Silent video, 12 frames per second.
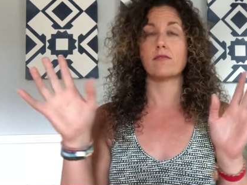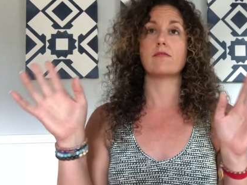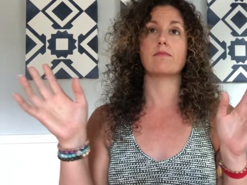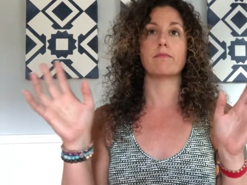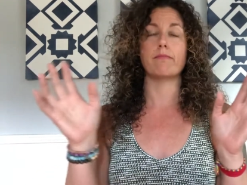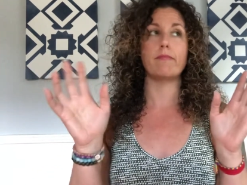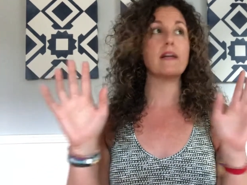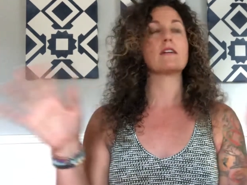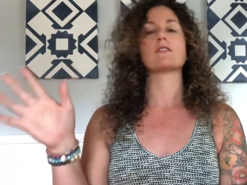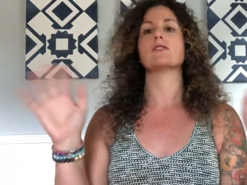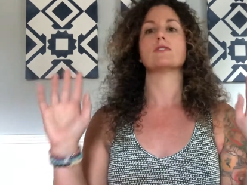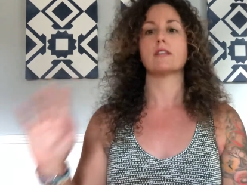
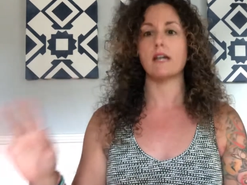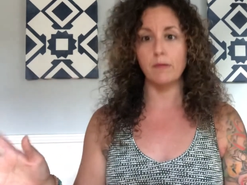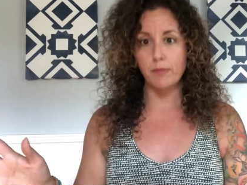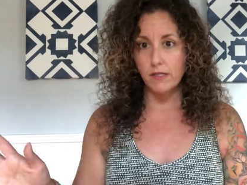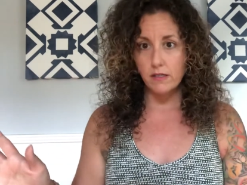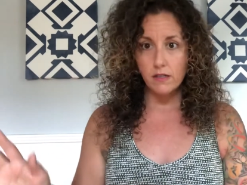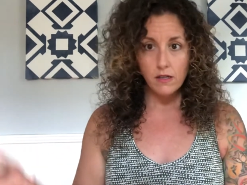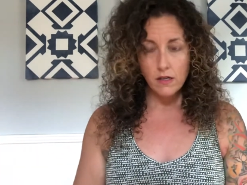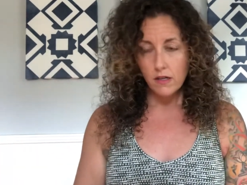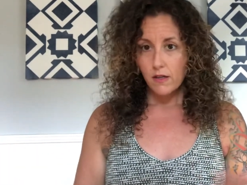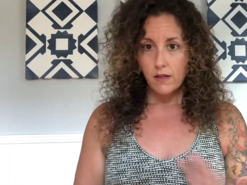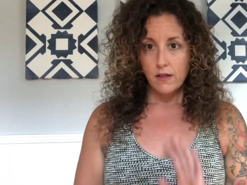miracles happened.
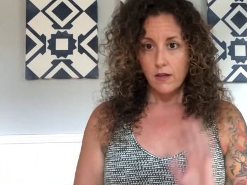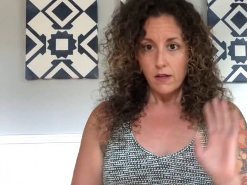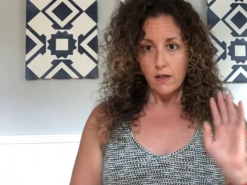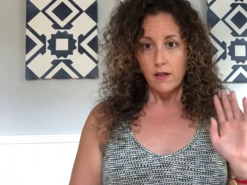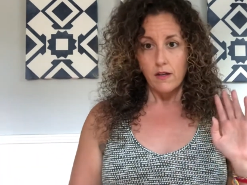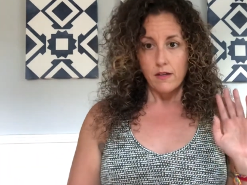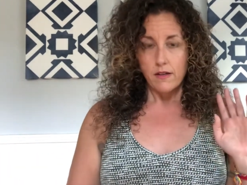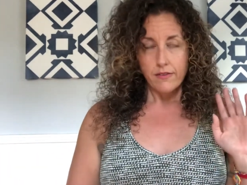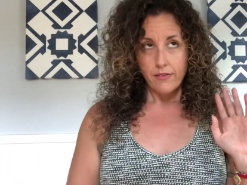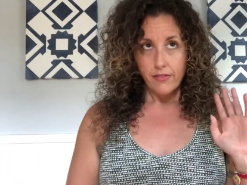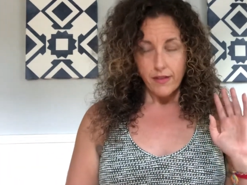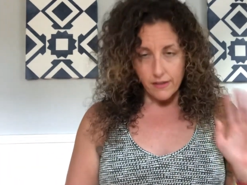
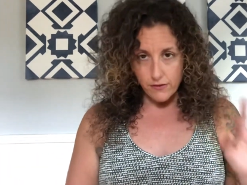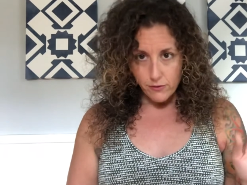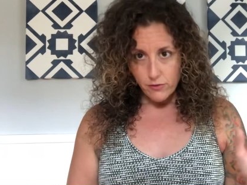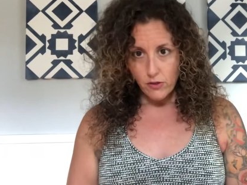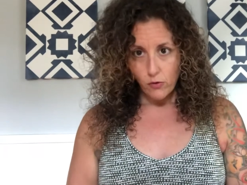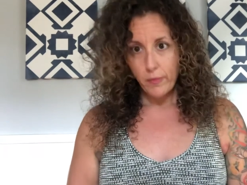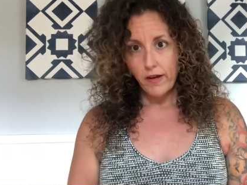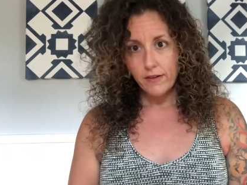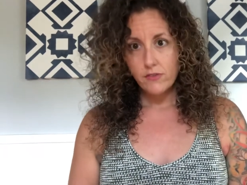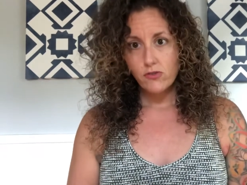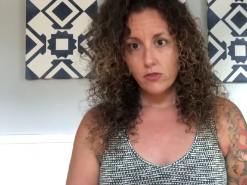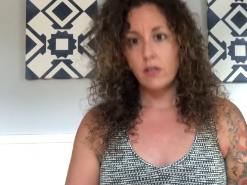Thank you so
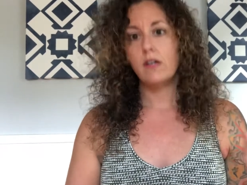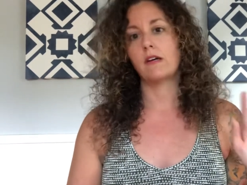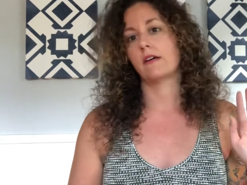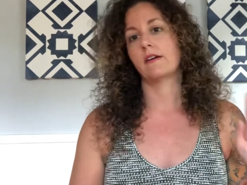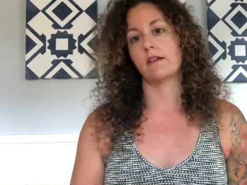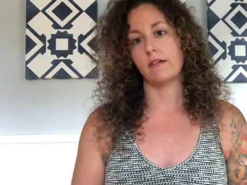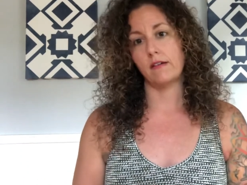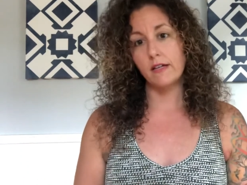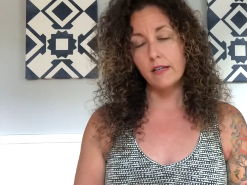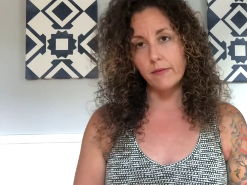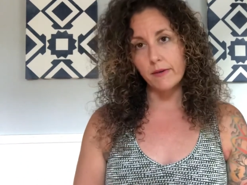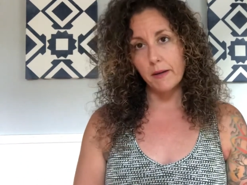much.
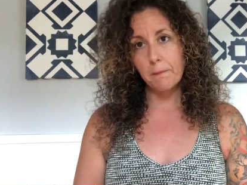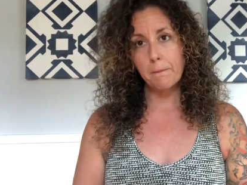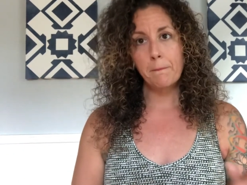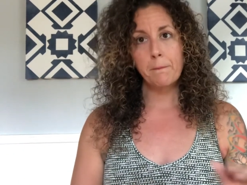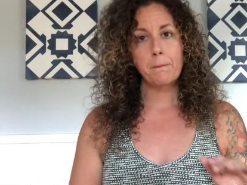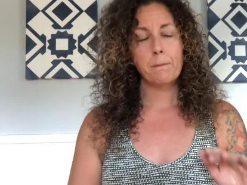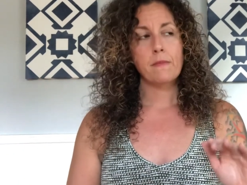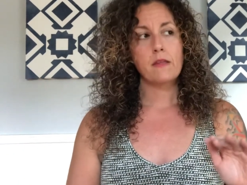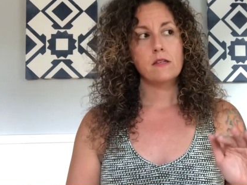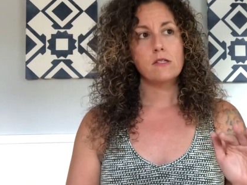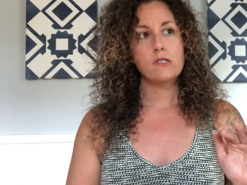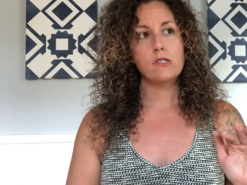Anyway,
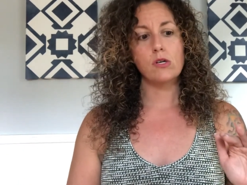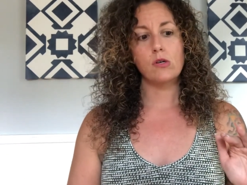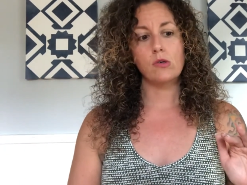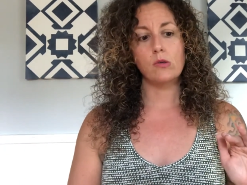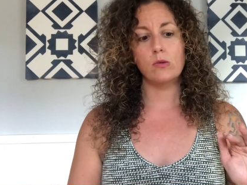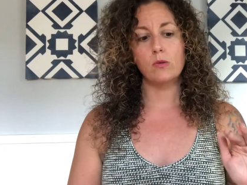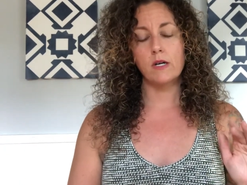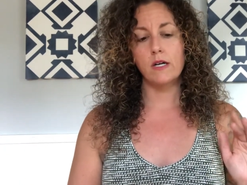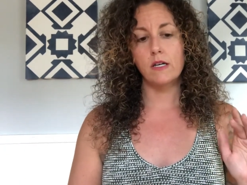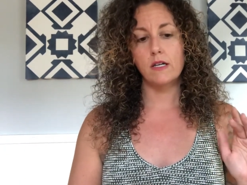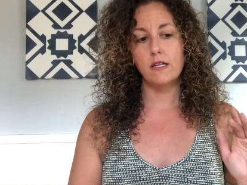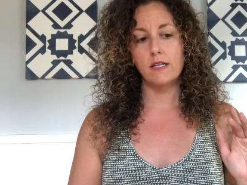so
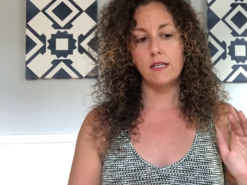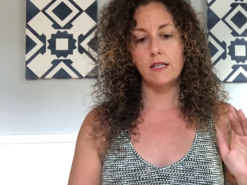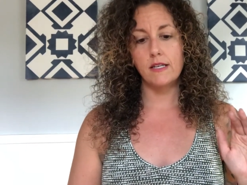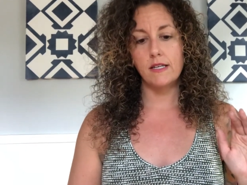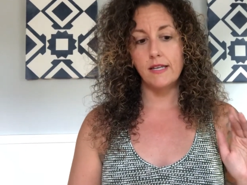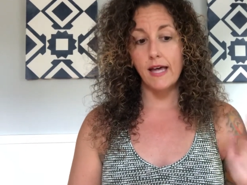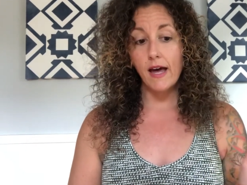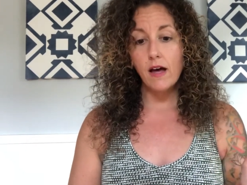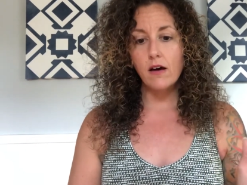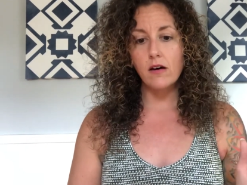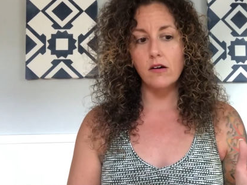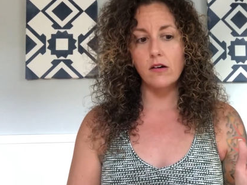
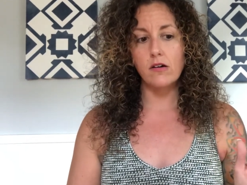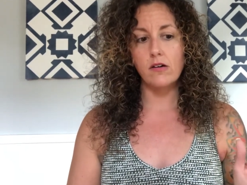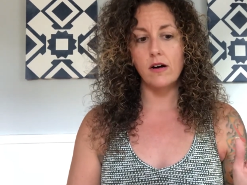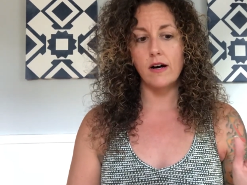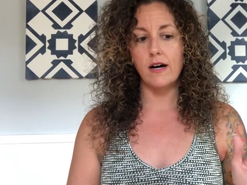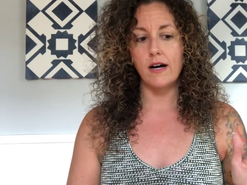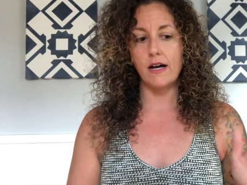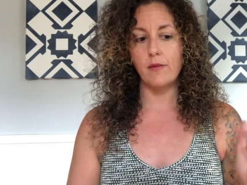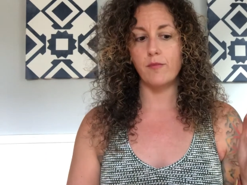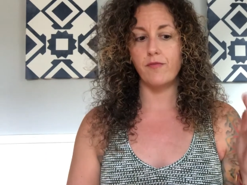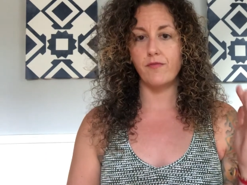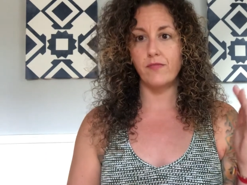now
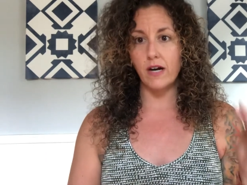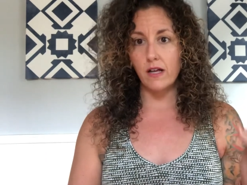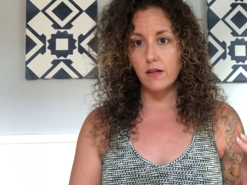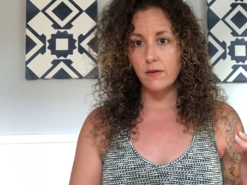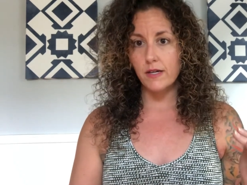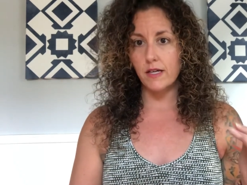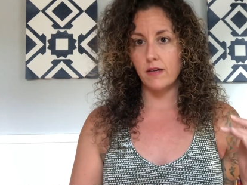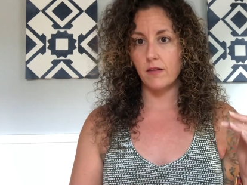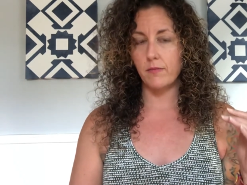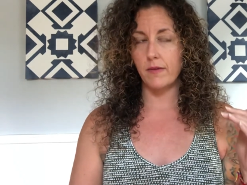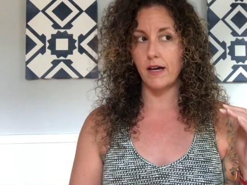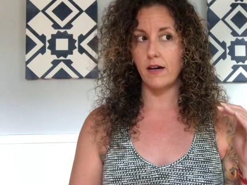I'm following
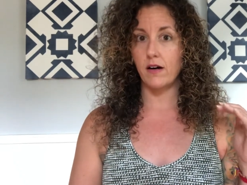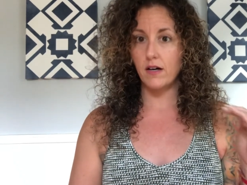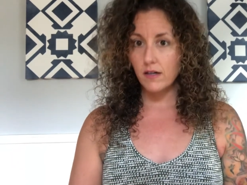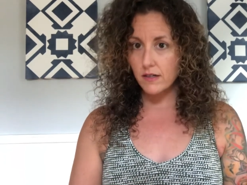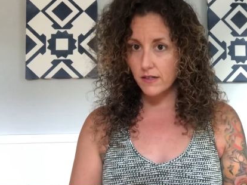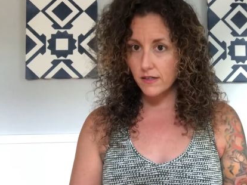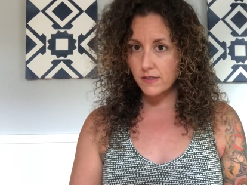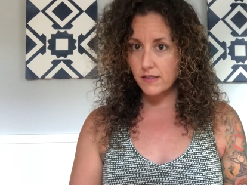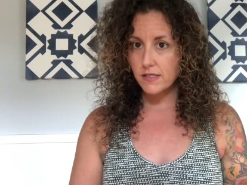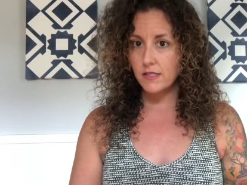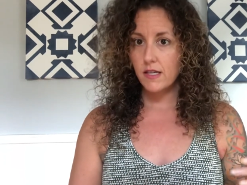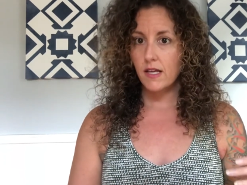my heart
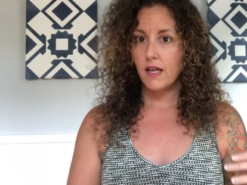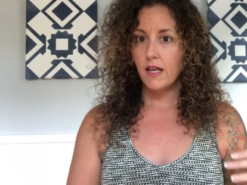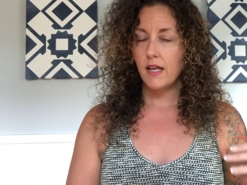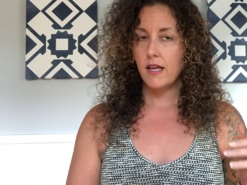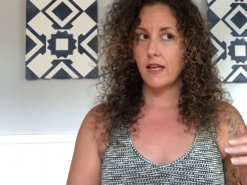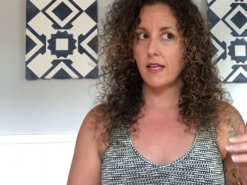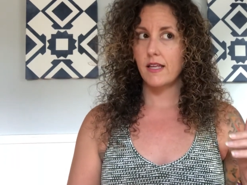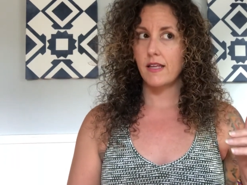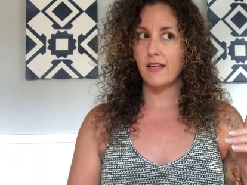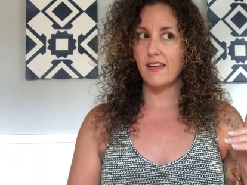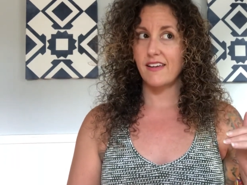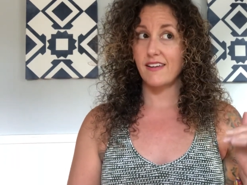
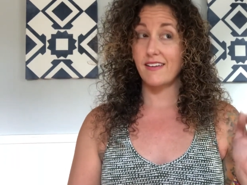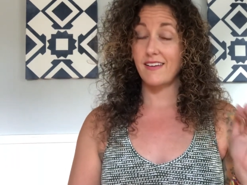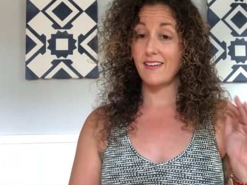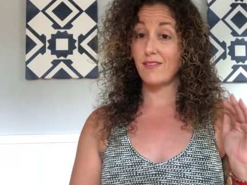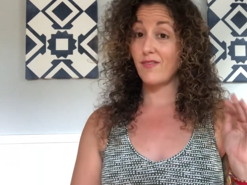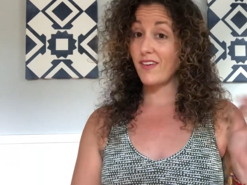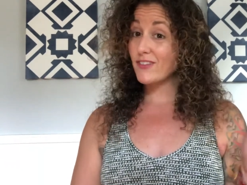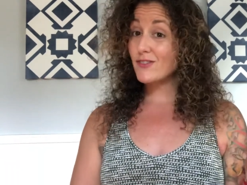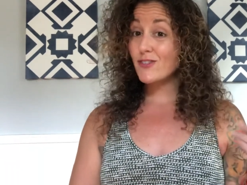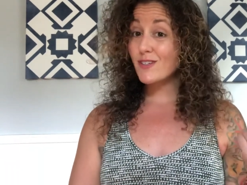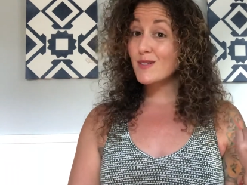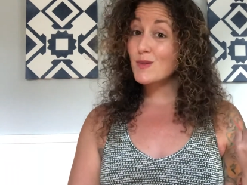in an
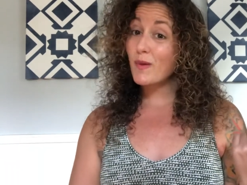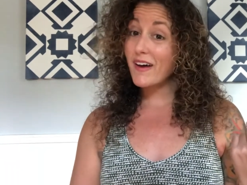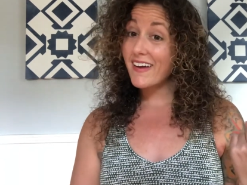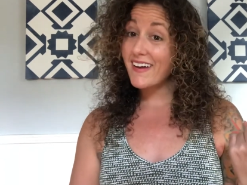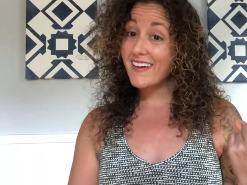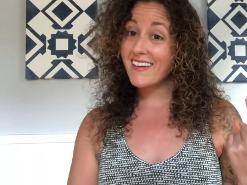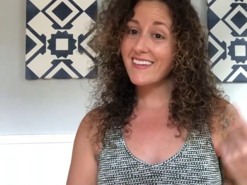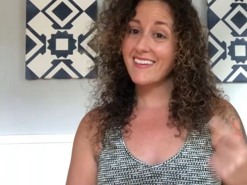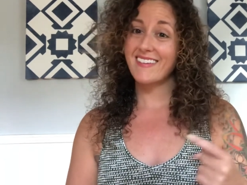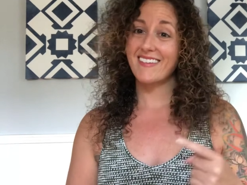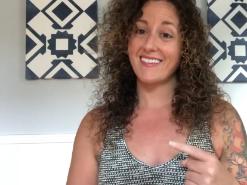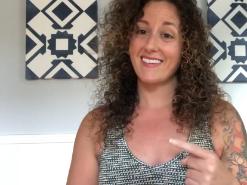adventurous way,
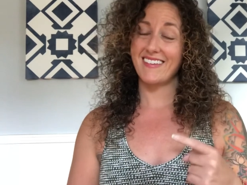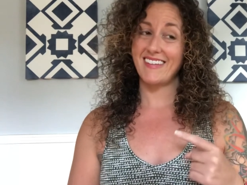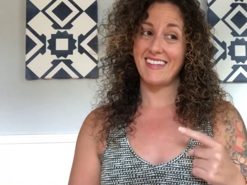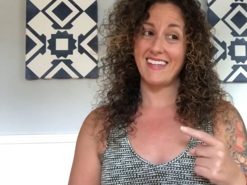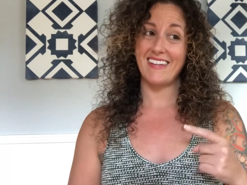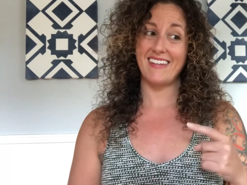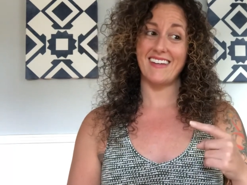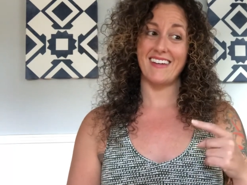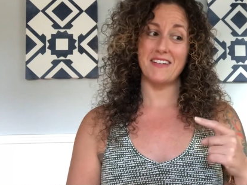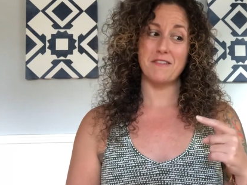in